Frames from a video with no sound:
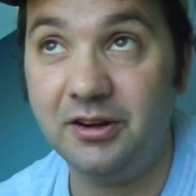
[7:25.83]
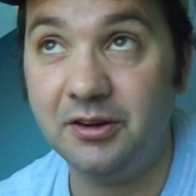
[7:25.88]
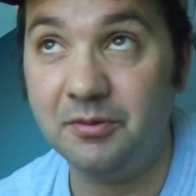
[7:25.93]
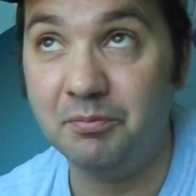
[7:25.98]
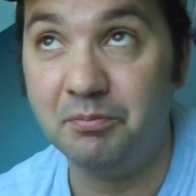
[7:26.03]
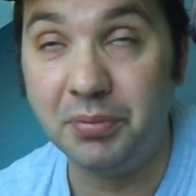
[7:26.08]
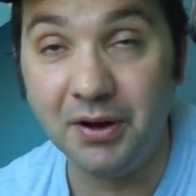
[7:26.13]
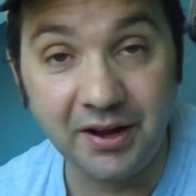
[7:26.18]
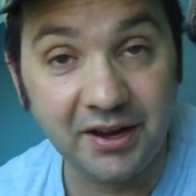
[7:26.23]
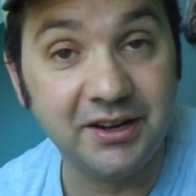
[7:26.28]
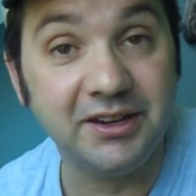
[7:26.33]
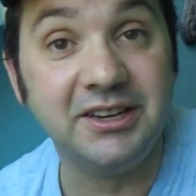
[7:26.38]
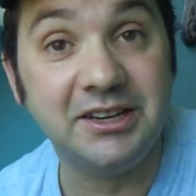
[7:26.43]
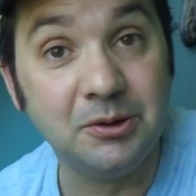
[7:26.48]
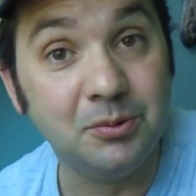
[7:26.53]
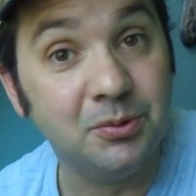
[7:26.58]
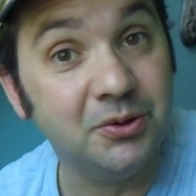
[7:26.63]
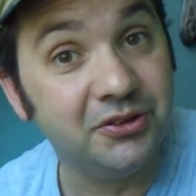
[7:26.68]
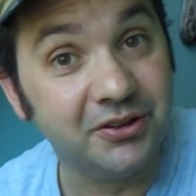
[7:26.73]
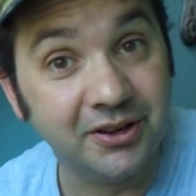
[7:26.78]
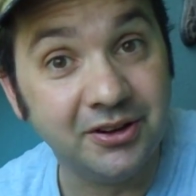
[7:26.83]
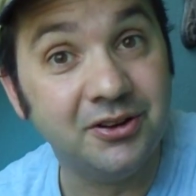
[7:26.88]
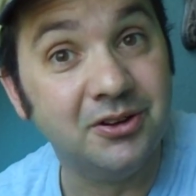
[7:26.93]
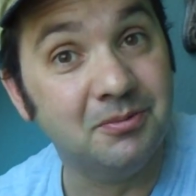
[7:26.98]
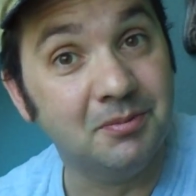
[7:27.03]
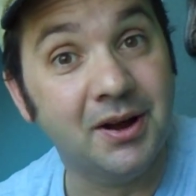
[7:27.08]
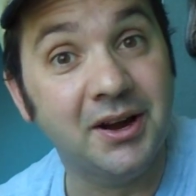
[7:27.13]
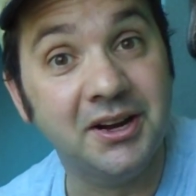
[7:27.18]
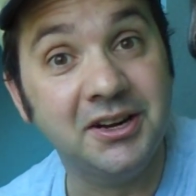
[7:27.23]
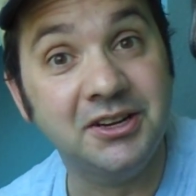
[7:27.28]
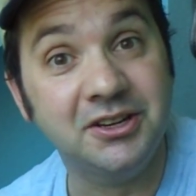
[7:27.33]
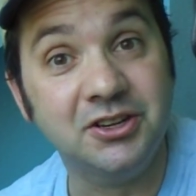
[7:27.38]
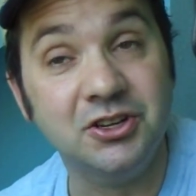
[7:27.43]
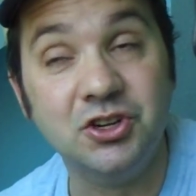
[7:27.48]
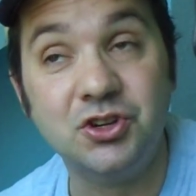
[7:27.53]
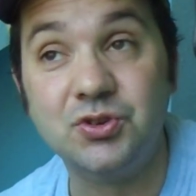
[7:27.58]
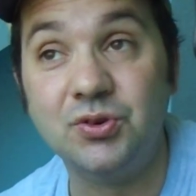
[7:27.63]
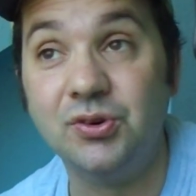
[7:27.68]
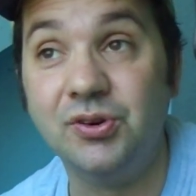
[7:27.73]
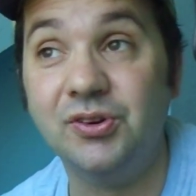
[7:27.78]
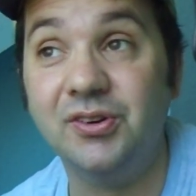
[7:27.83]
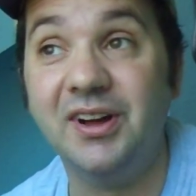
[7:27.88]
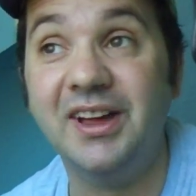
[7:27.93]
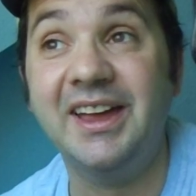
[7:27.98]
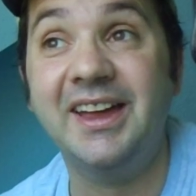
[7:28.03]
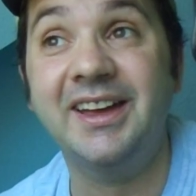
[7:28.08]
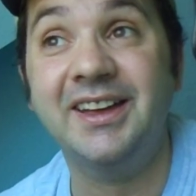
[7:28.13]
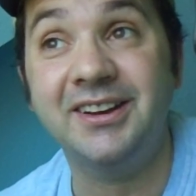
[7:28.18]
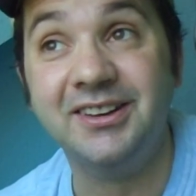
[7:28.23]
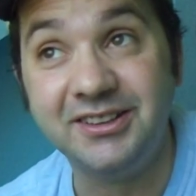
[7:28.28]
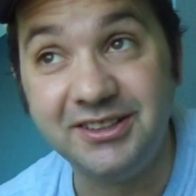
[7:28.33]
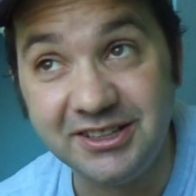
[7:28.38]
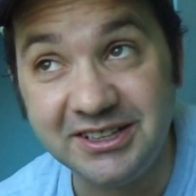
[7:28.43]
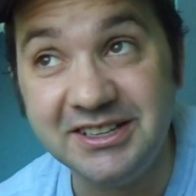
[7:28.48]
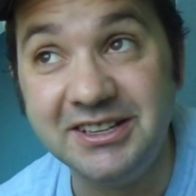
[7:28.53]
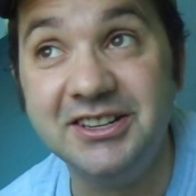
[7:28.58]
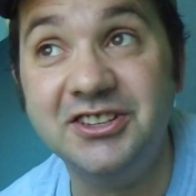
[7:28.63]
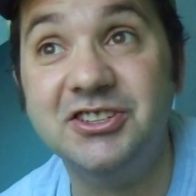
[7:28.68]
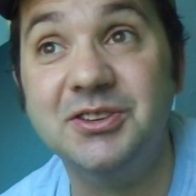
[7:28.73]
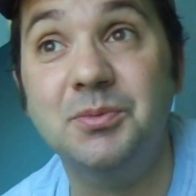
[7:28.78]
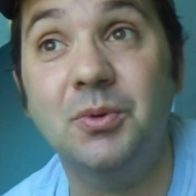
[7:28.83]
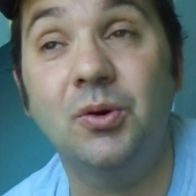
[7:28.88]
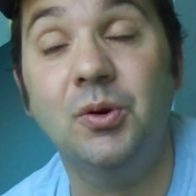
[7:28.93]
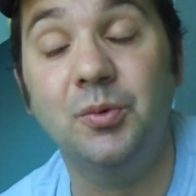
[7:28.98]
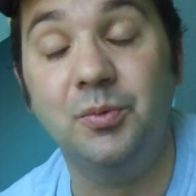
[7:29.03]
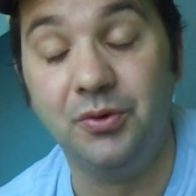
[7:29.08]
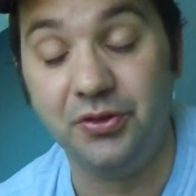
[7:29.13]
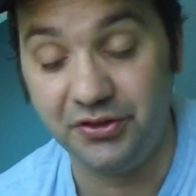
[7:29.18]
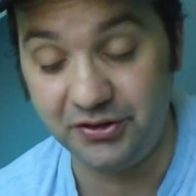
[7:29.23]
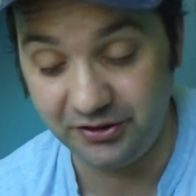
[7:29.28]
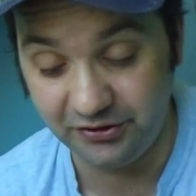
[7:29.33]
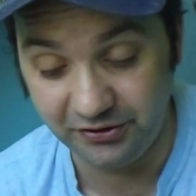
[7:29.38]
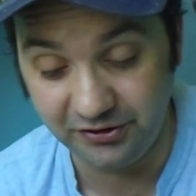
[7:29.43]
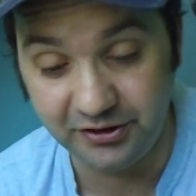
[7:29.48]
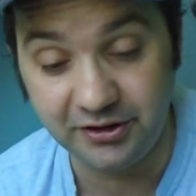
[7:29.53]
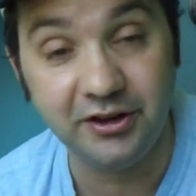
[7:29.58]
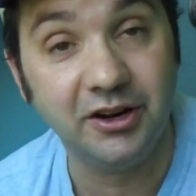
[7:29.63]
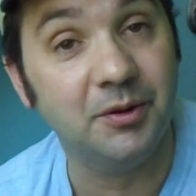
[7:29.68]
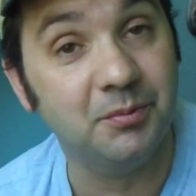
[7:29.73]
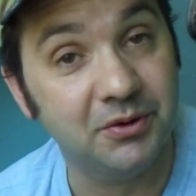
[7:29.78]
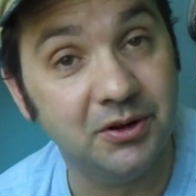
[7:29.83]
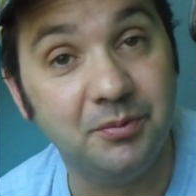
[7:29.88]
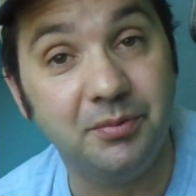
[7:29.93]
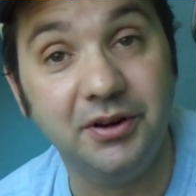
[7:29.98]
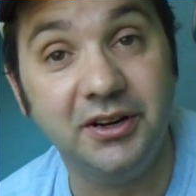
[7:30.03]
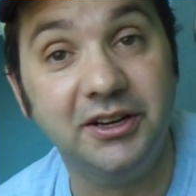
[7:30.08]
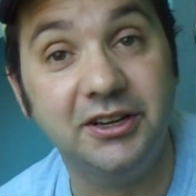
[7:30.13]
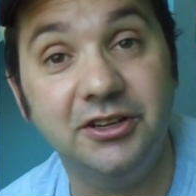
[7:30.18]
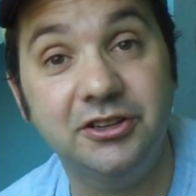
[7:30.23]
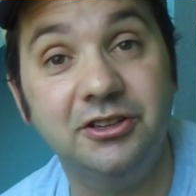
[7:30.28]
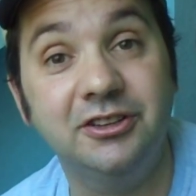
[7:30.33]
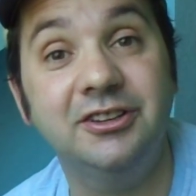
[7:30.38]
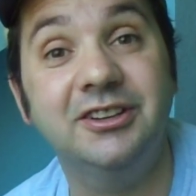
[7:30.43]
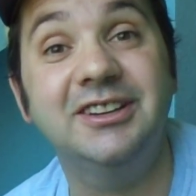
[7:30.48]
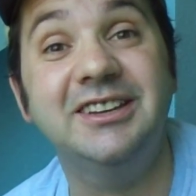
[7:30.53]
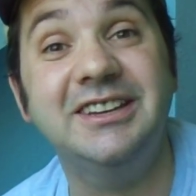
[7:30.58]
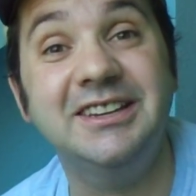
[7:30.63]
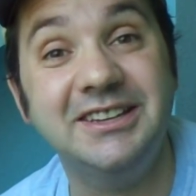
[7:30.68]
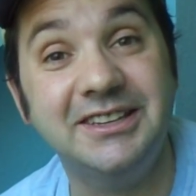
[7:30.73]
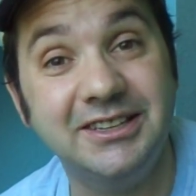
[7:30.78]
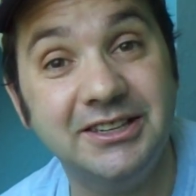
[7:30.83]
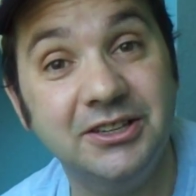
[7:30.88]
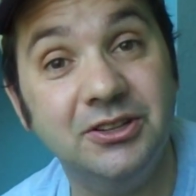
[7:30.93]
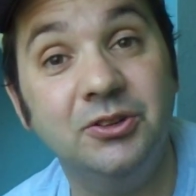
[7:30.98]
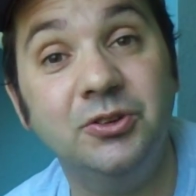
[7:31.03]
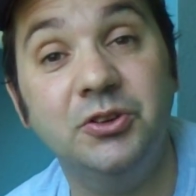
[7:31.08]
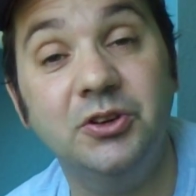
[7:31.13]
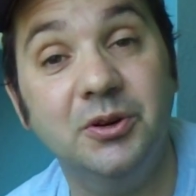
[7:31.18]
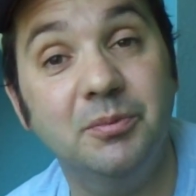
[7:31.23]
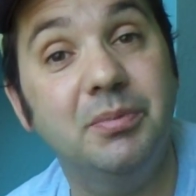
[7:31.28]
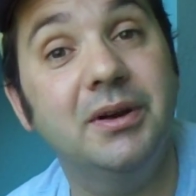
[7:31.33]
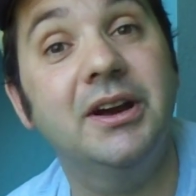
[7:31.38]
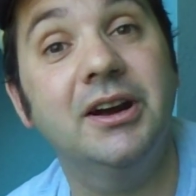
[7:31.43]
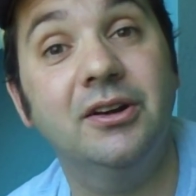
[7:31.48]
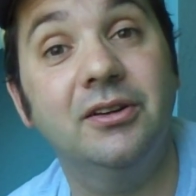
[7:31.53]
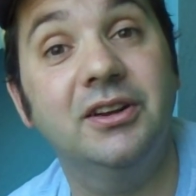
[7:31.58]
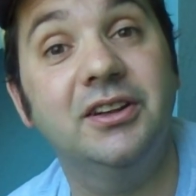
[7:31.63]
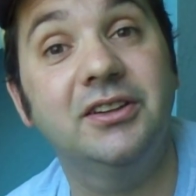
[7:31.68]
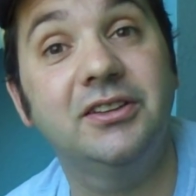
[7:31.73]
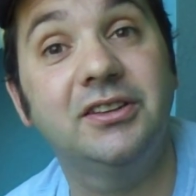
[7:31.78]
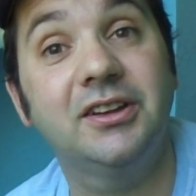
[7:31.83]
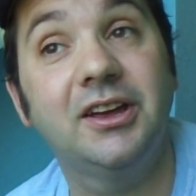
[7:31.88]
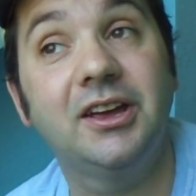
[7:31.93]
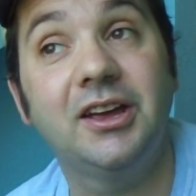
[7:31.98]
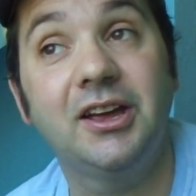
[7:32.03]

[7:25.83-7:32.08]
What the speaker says: But he was under mind control, and he did some horrible things. And here, I'm going to break it to you, he killed your parents.